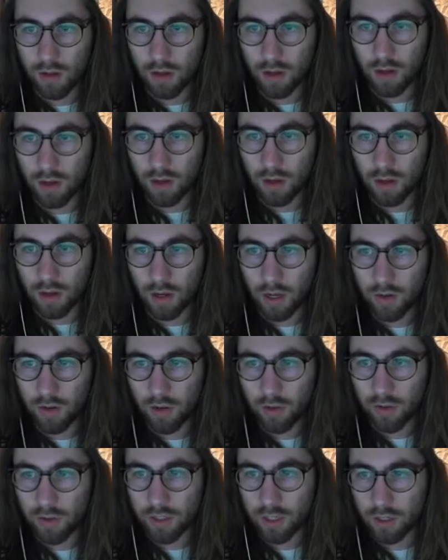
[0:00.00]
I'd
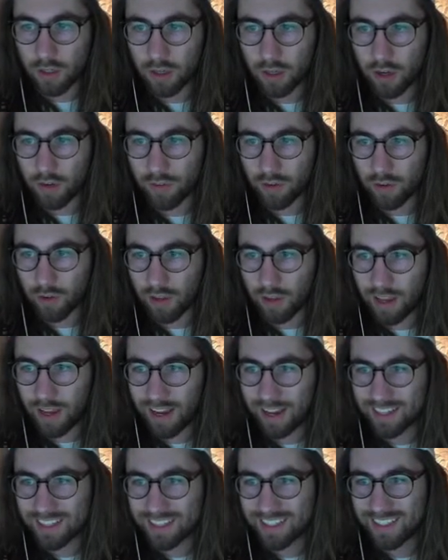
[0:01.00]
rather take a day off and
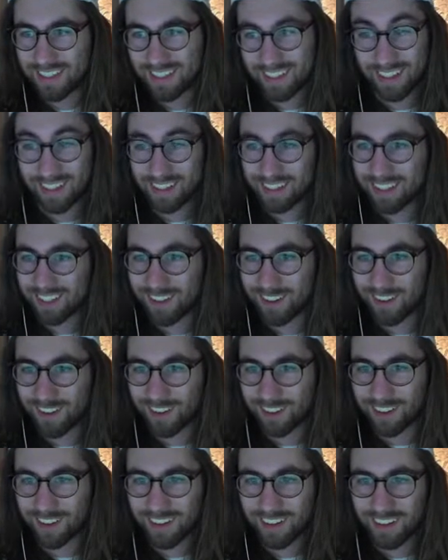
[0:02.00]
relax. Yeah,
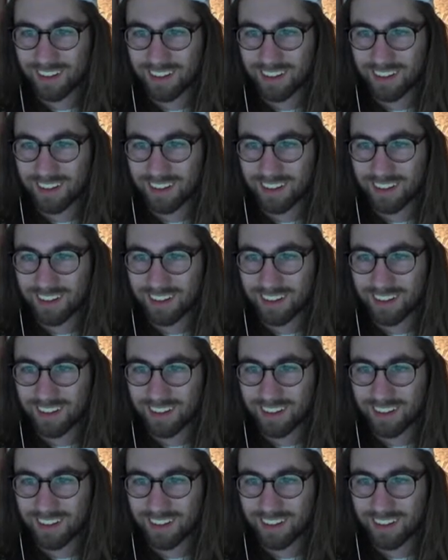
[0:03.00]
totally.